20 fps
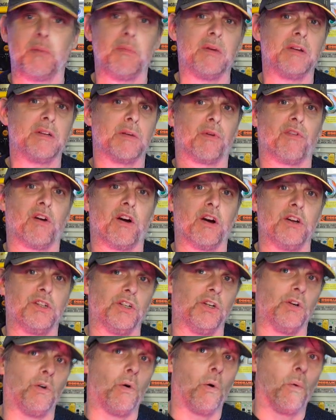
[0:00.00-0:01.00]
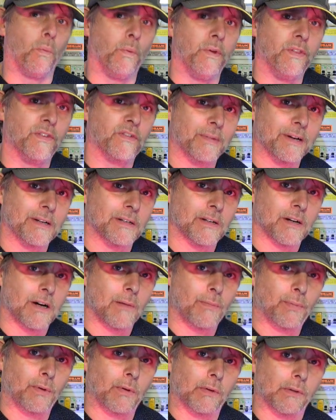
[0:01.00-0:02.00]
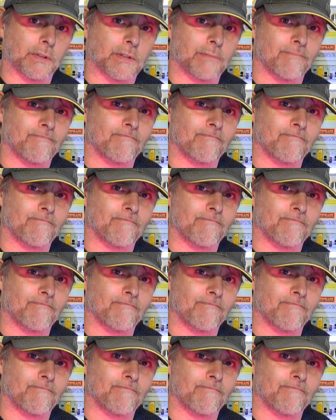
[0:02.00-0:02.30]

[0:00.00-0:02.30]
me to provide you with some examples.